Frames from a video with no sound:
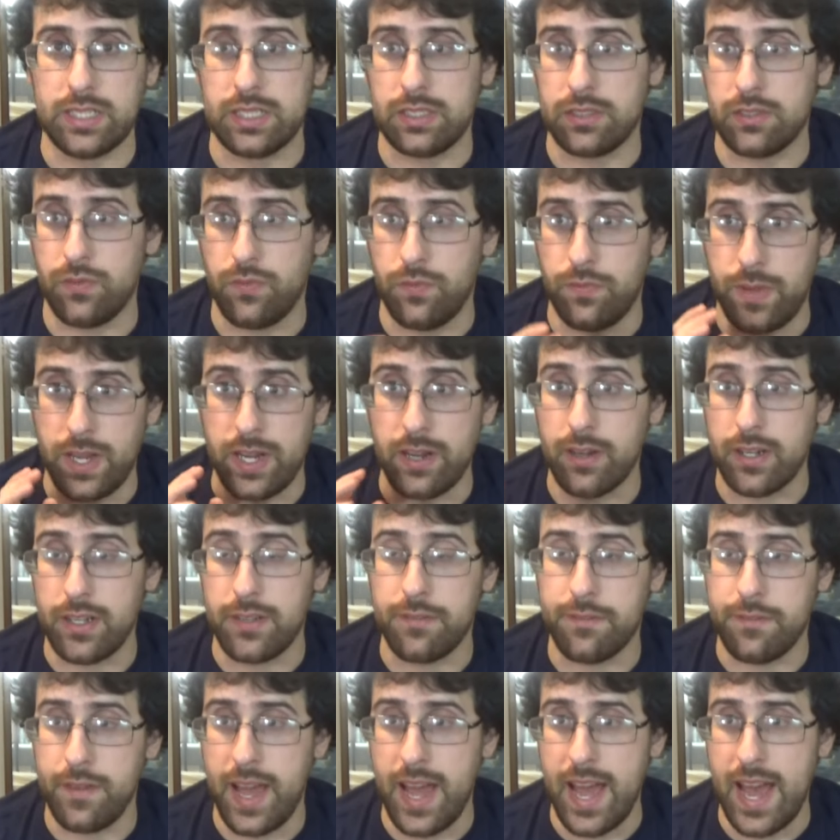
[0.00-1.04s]
It's very
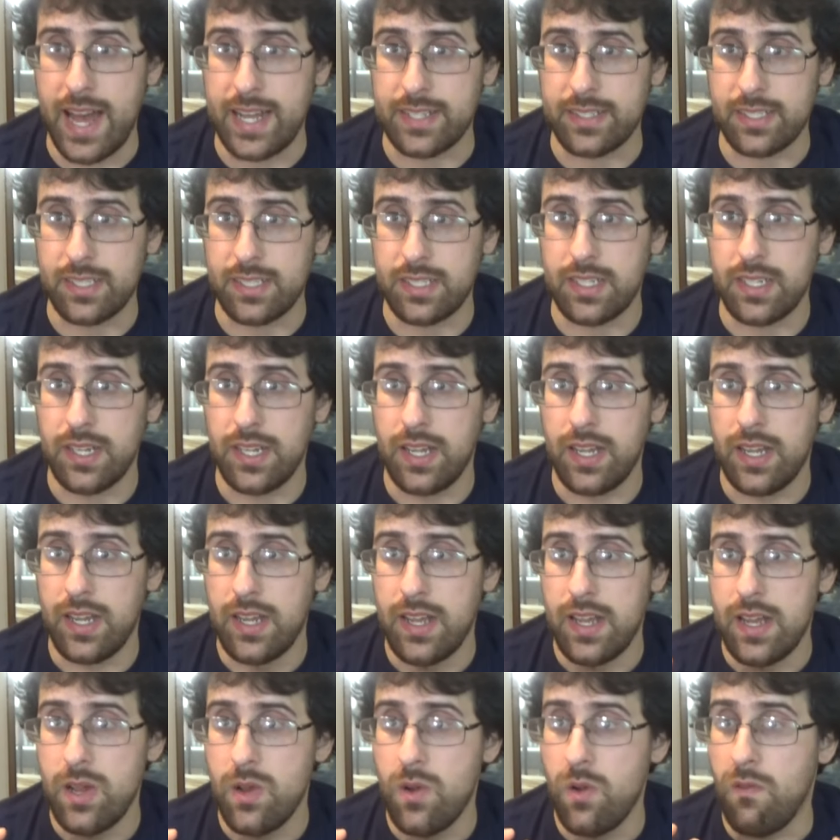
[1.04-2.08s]
fast,
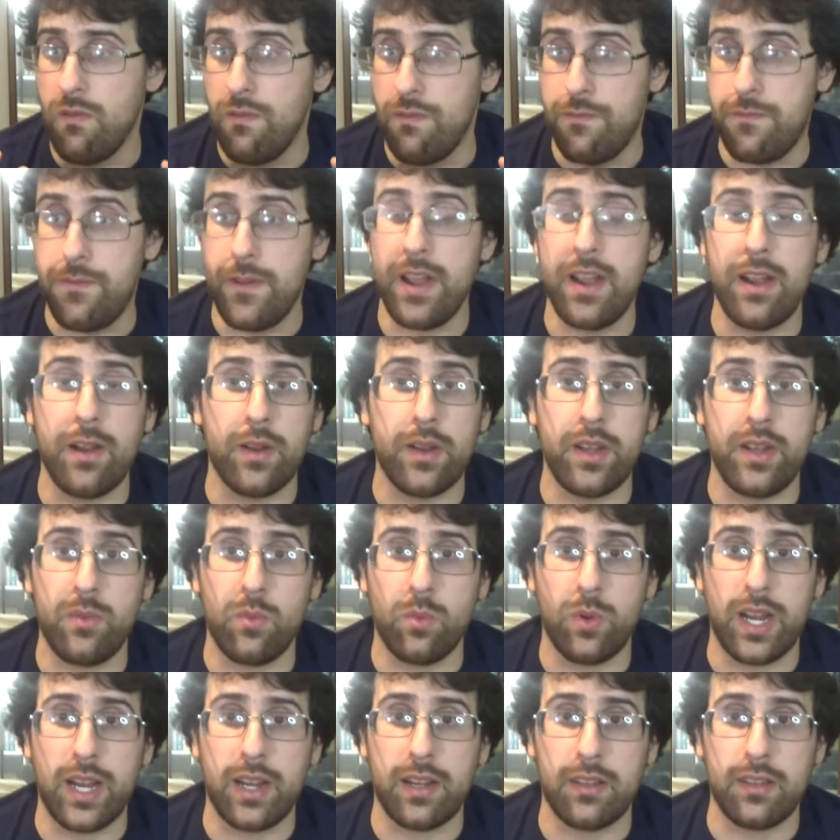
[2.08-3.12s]
very
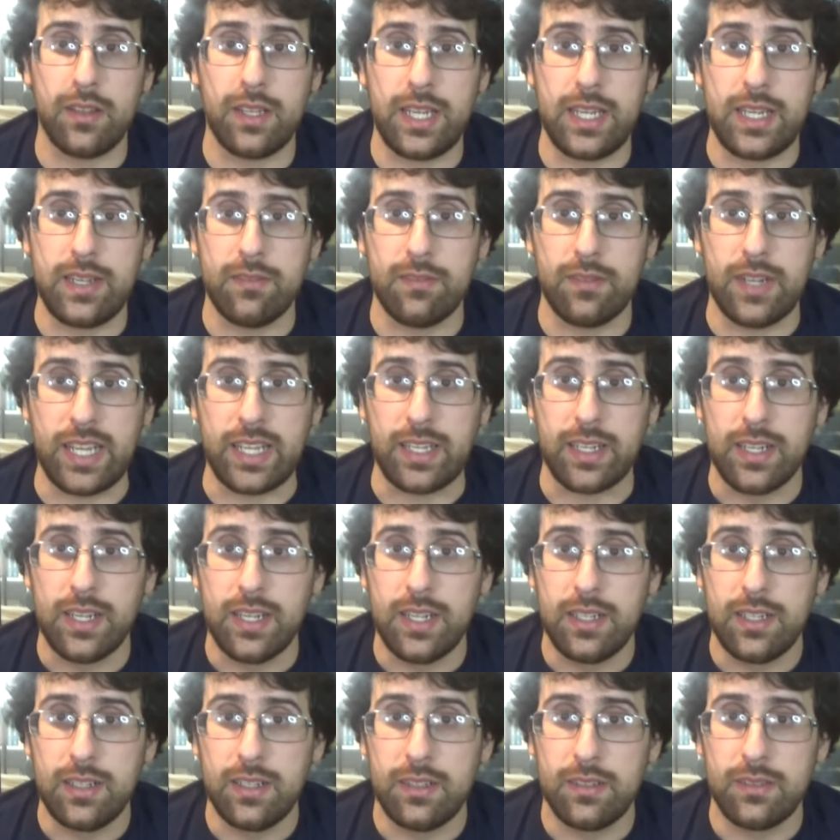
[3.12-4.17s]
rarely, like,
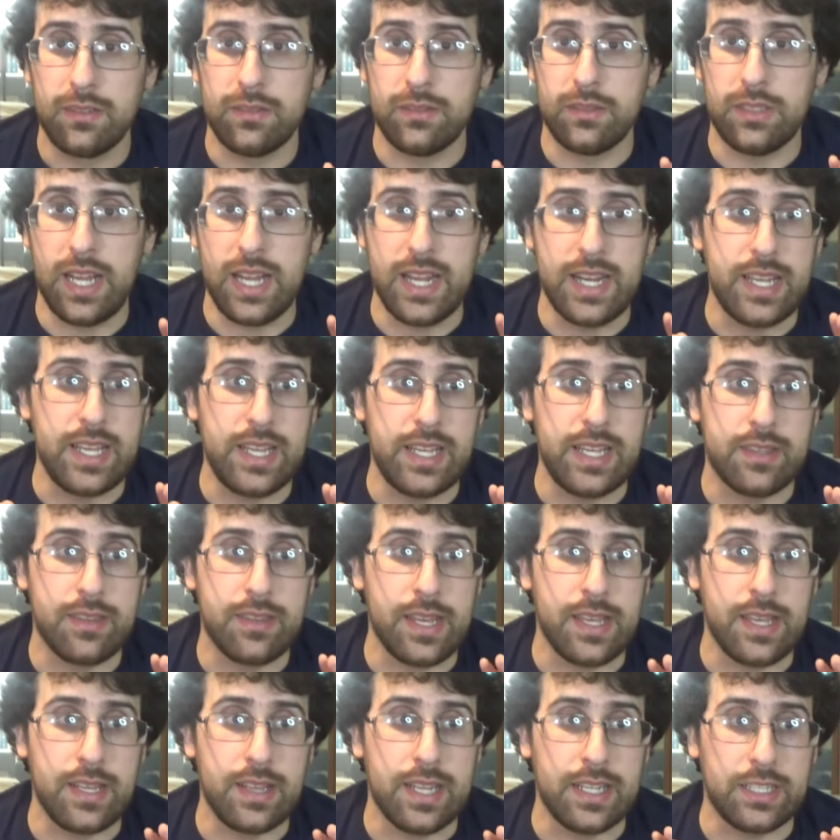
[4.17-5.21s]

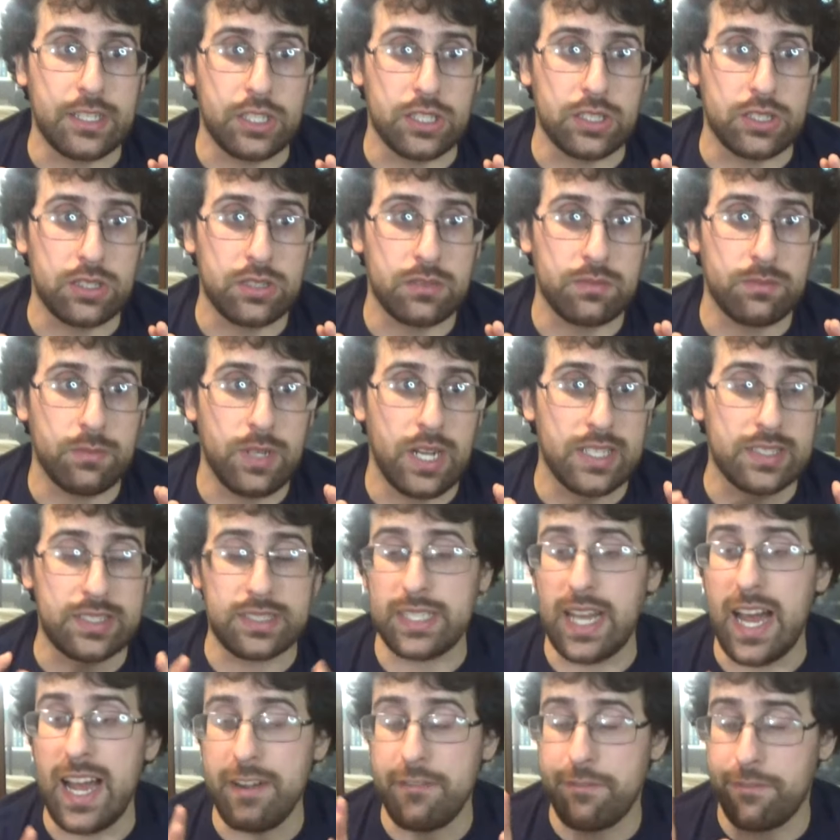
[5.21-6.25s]
anything that just,
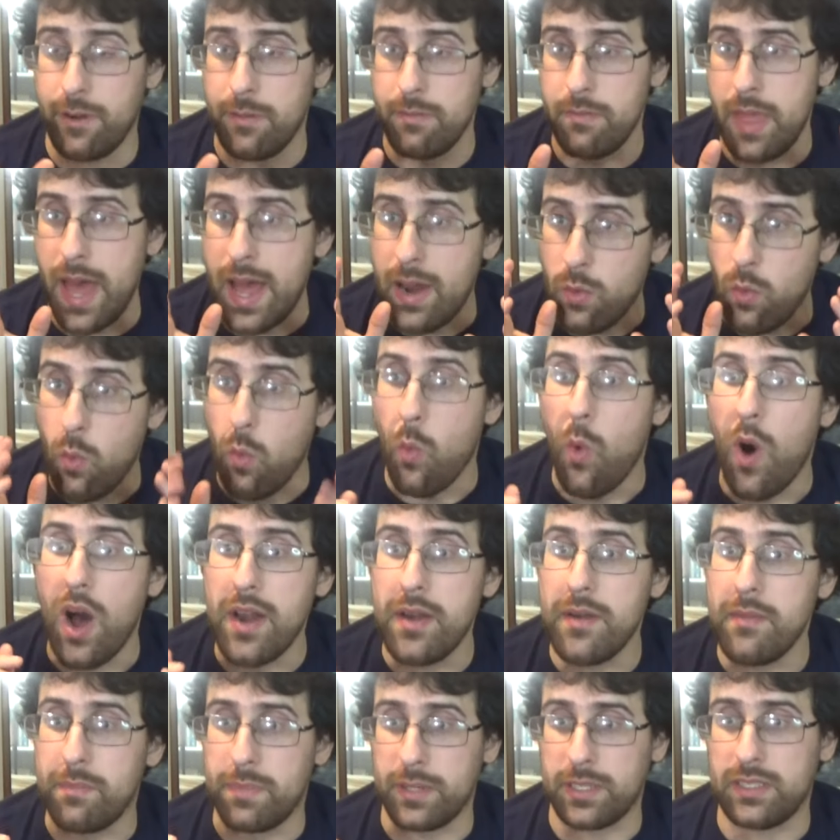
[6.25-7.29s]
aside from that
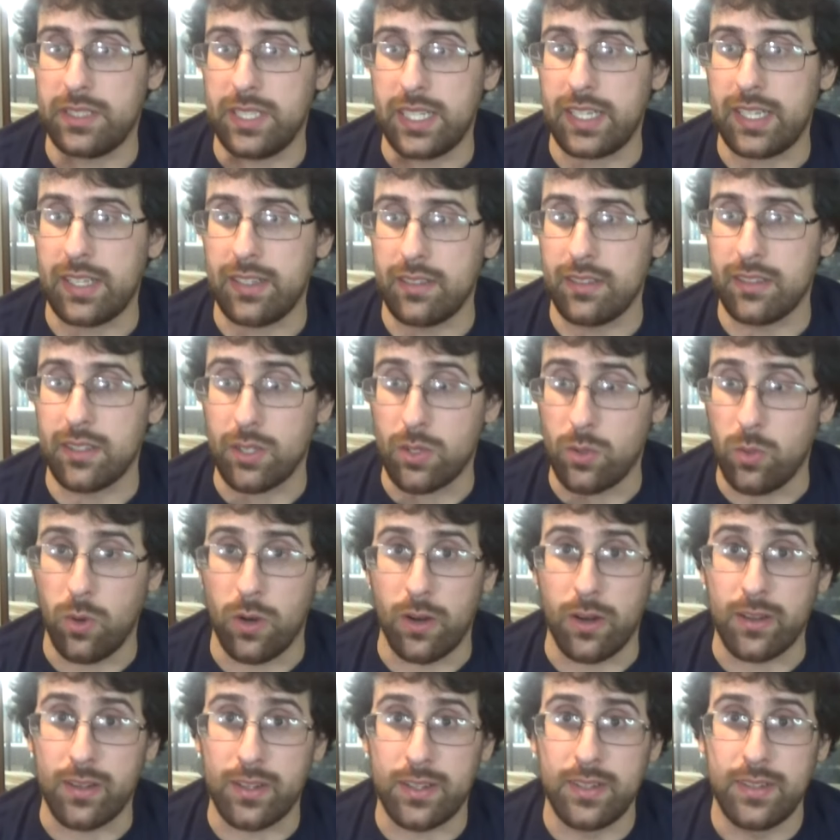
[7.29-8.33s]
one particular
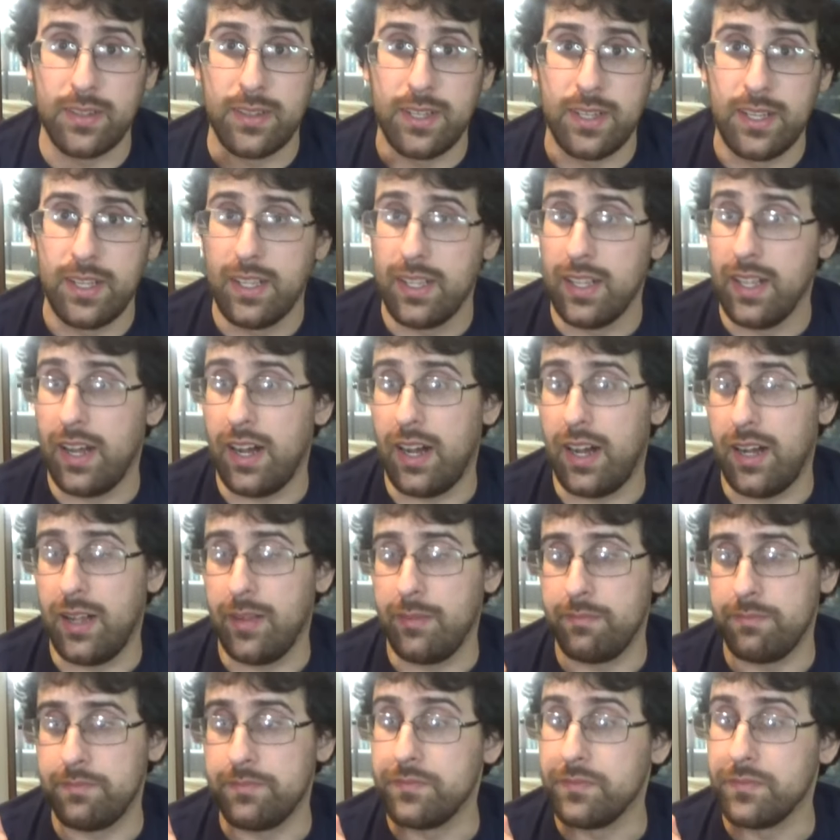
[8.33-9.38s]
quirk,
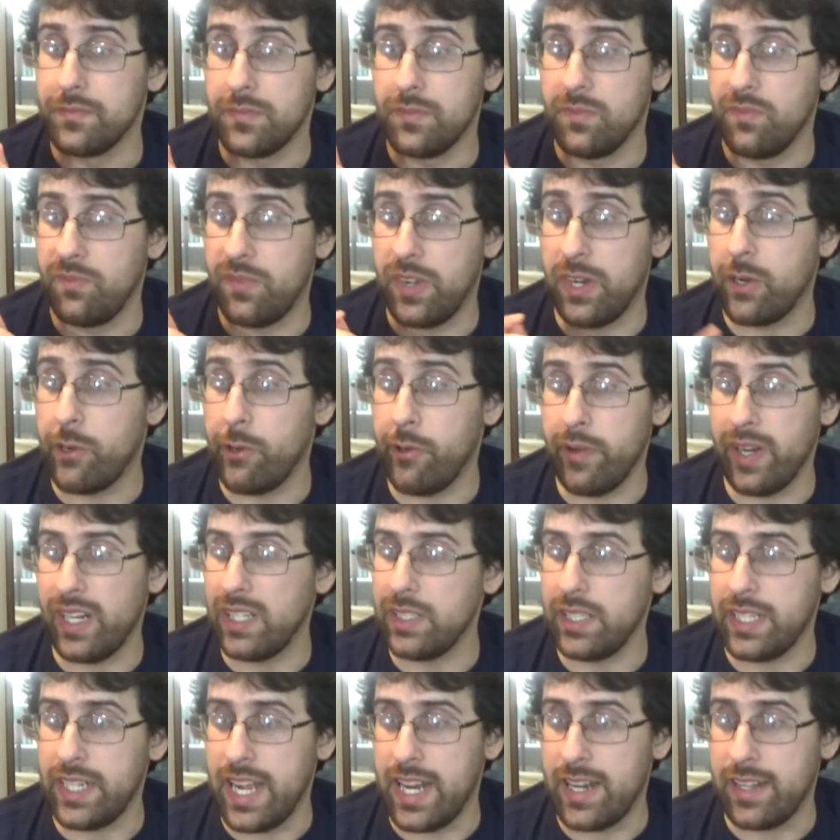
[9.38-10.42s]
um, very
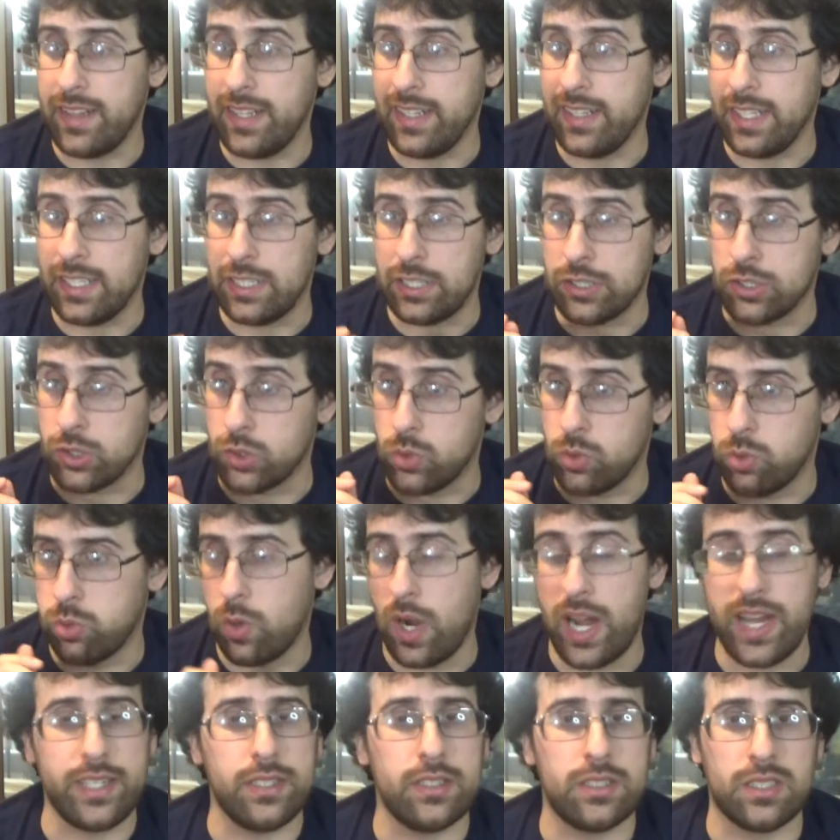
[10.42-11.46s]
rarely anything that just
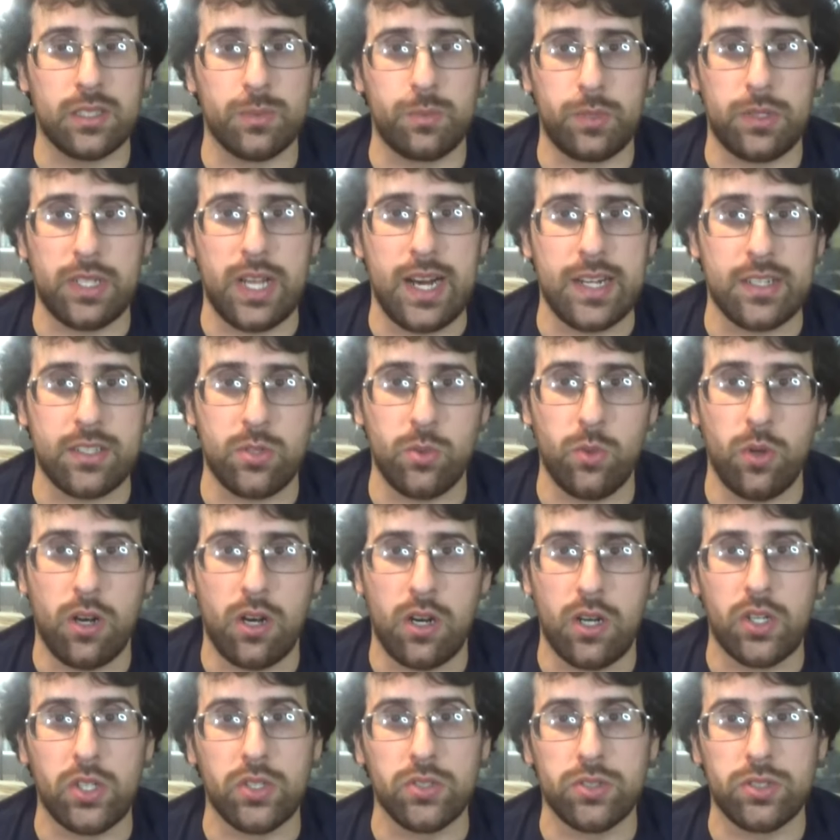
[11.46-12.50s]
grinds the plot to a
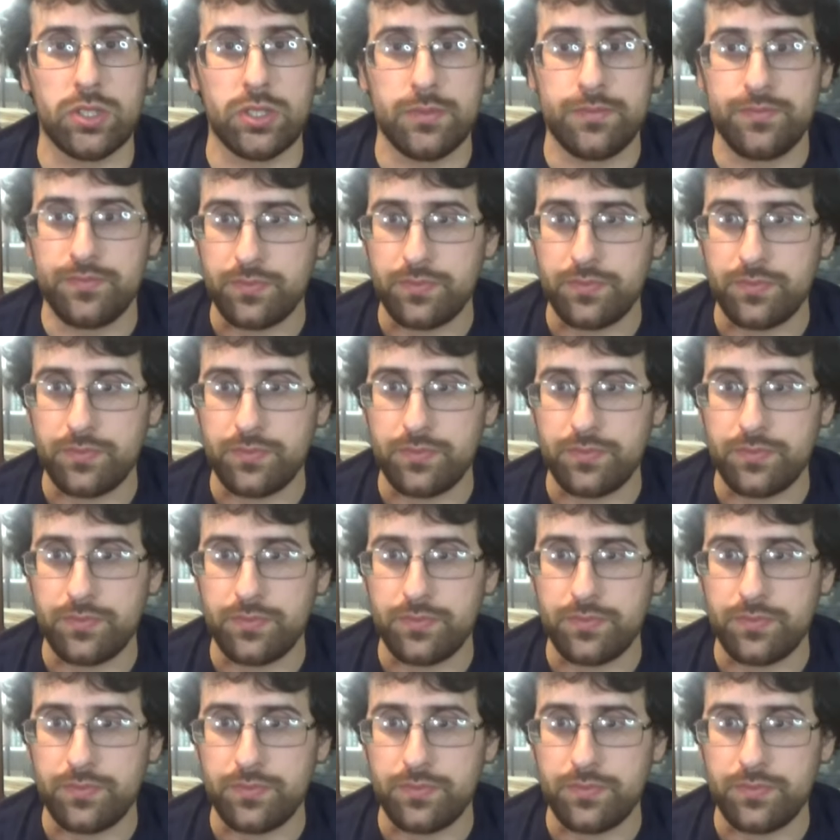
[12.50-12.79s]
halt.